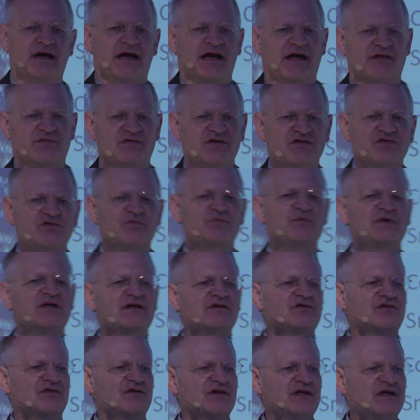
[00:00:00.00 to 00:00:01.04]
And this
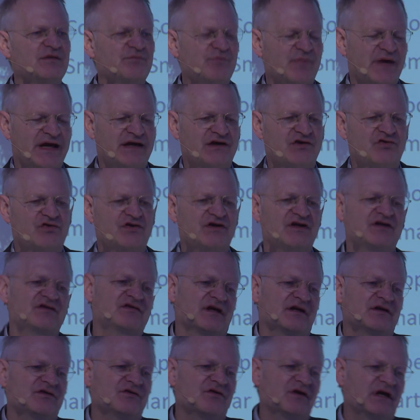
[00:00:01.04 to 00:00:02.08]
means you need batteries,
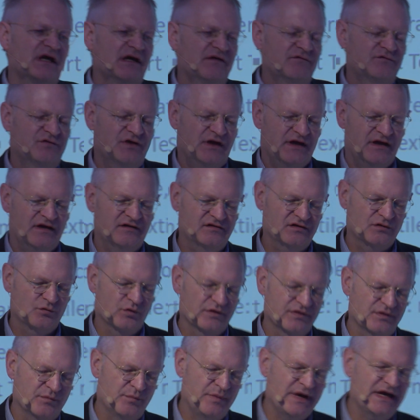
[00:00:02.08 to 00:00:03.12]
and you have to hassle
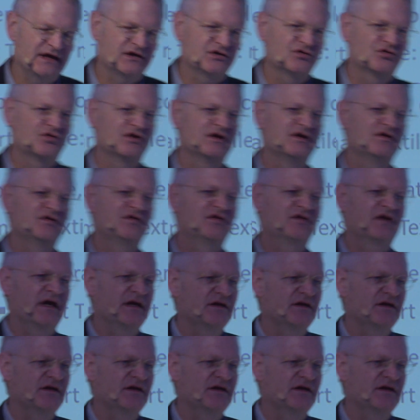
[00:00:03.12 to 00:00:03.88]
with the batteries,